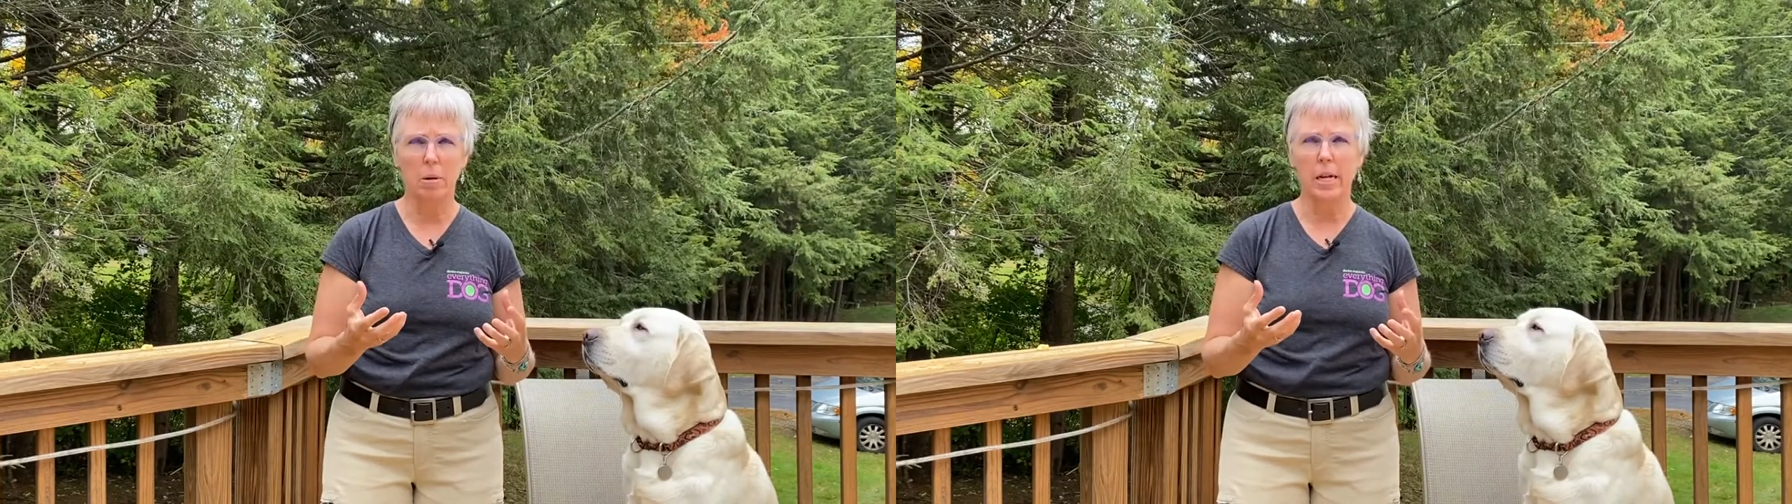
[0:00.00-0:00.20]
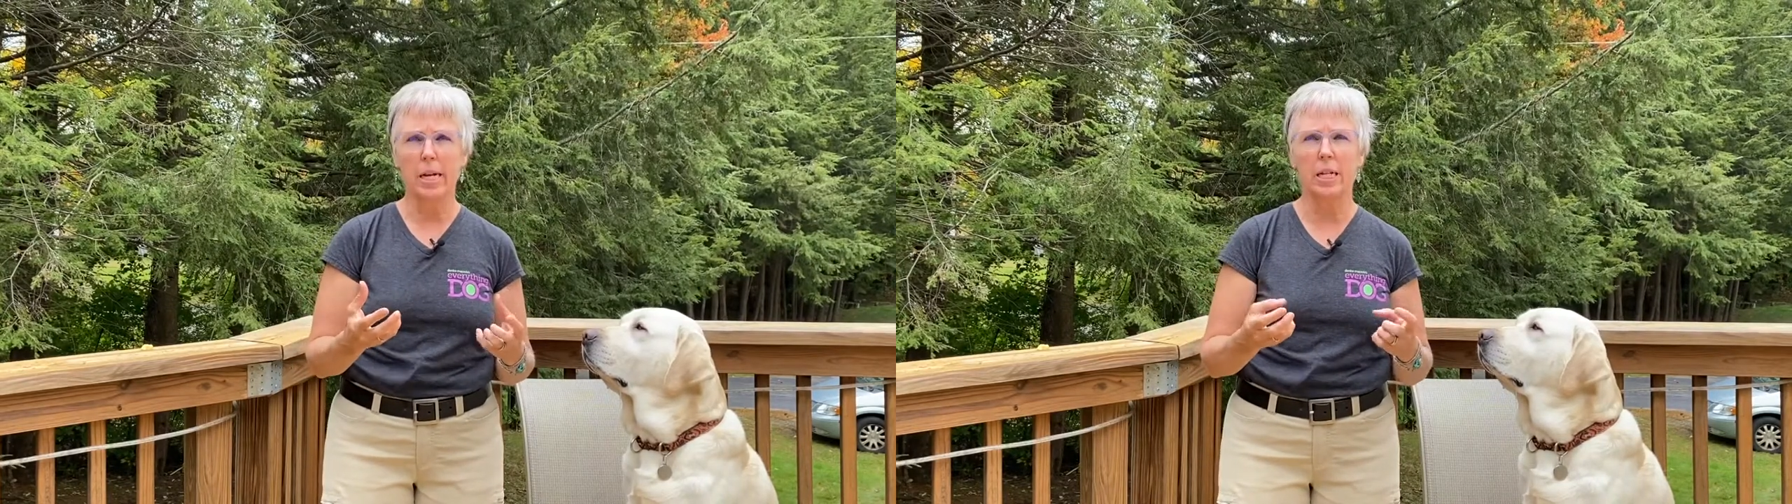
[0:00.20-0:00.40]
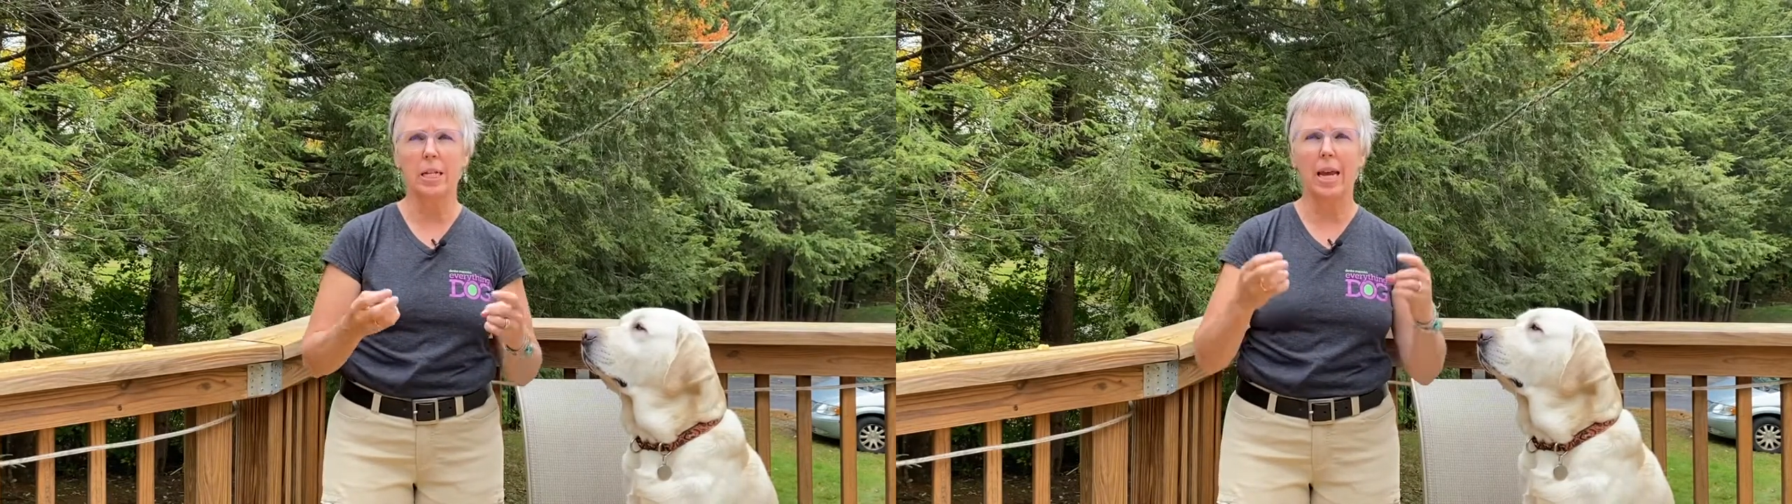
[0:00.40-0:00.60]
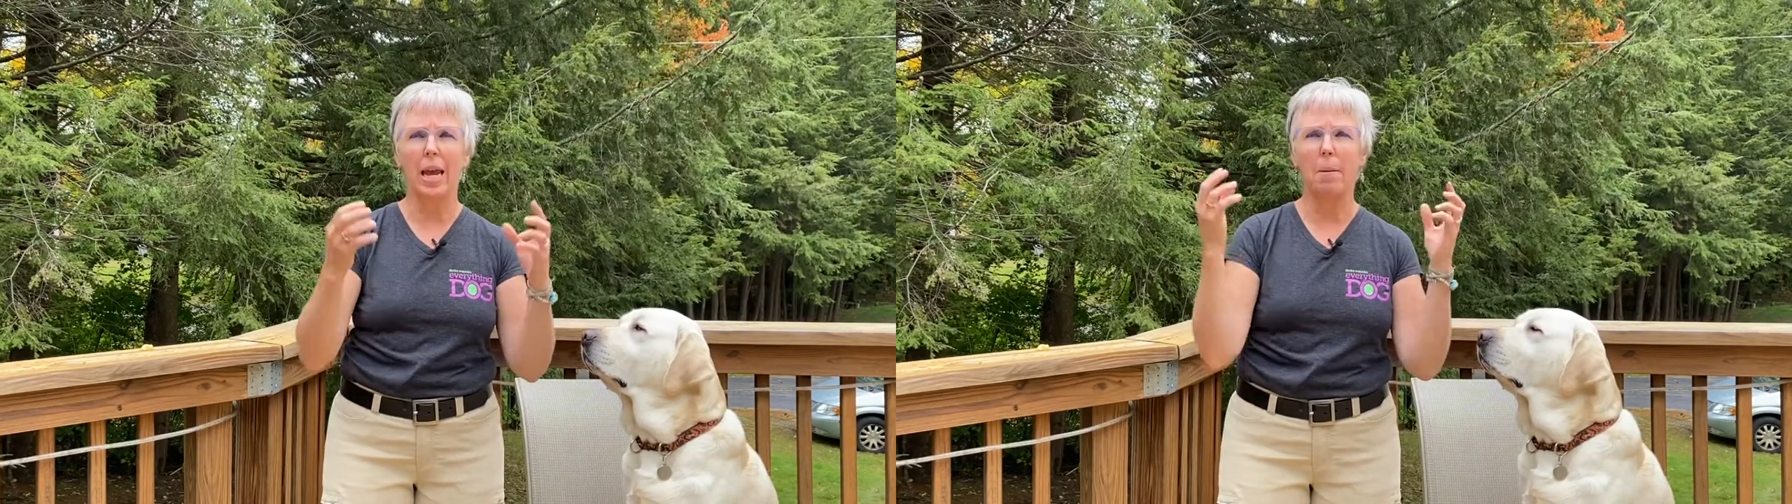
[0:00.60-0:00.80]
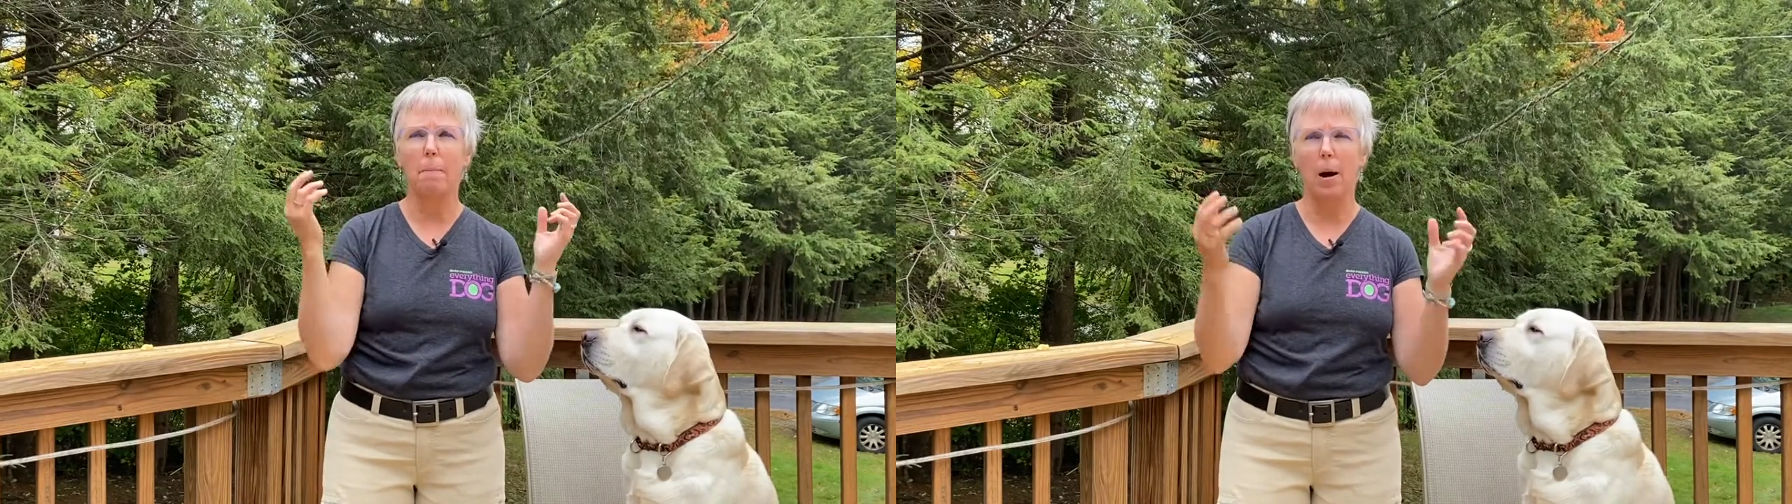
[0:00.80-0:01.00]
means
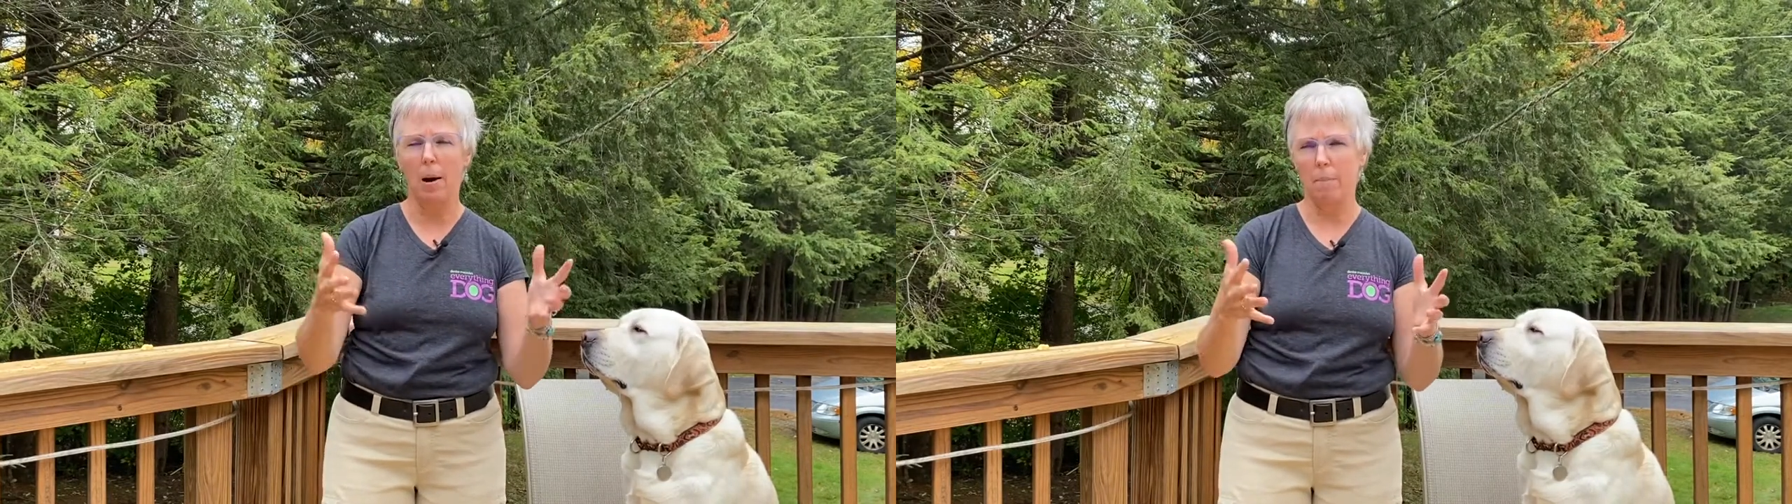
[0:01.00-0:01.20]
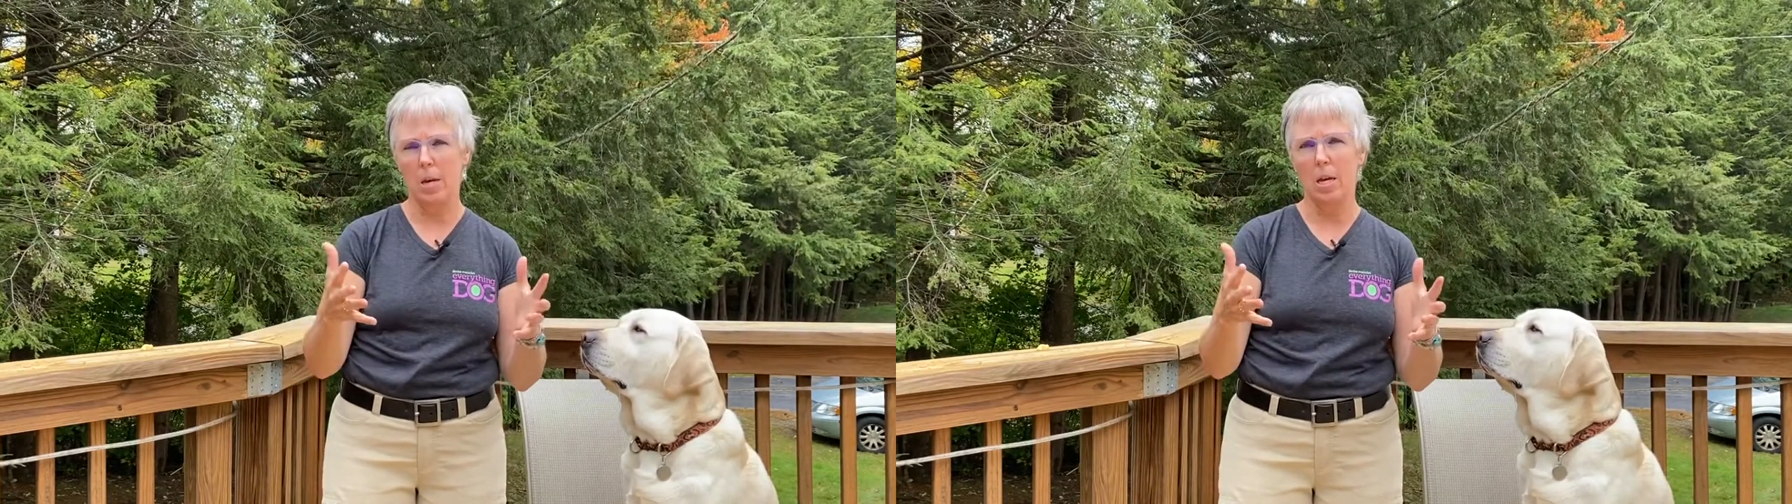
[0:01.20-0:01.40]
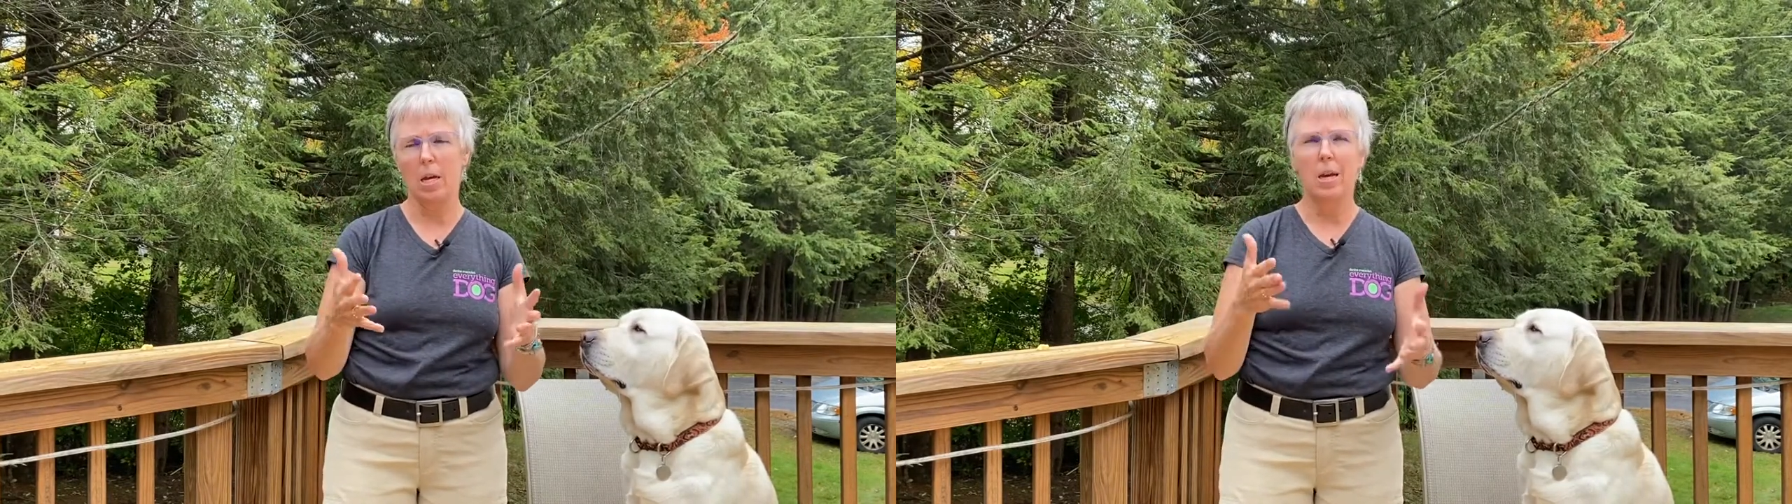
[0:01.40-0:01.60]
a puppy.